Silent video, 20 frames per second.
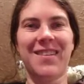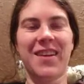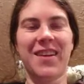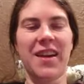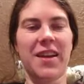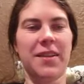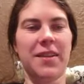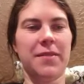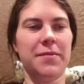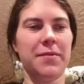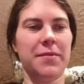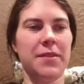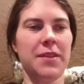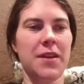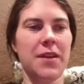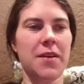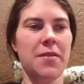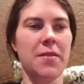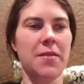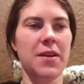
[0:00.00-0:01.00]
Alright,
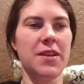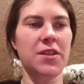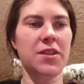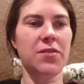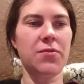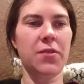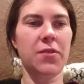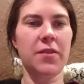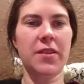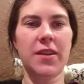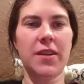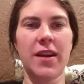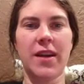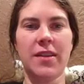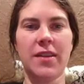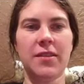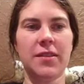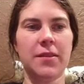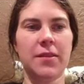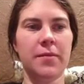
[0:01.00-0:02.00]
so I just rolled the
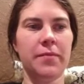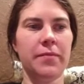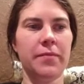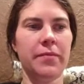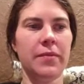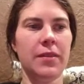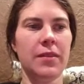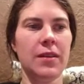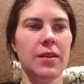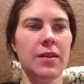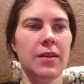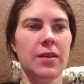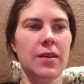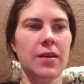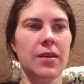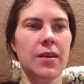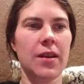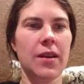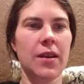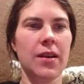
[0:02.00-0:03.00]
dice,
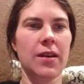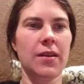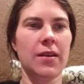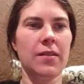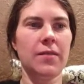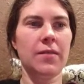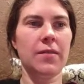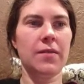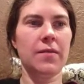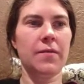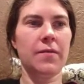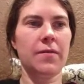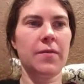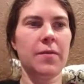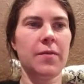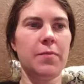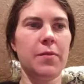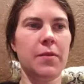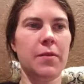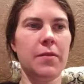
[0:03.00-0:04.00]
and
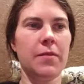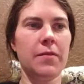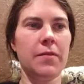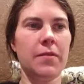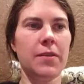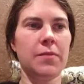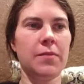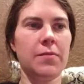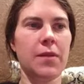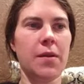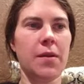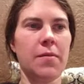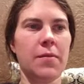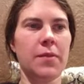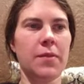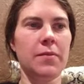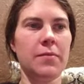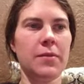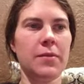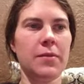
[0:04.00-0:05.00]
for both of these
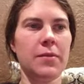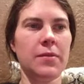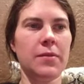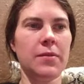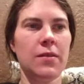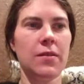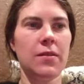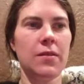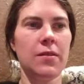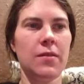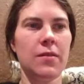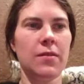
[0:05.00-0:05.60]
problems,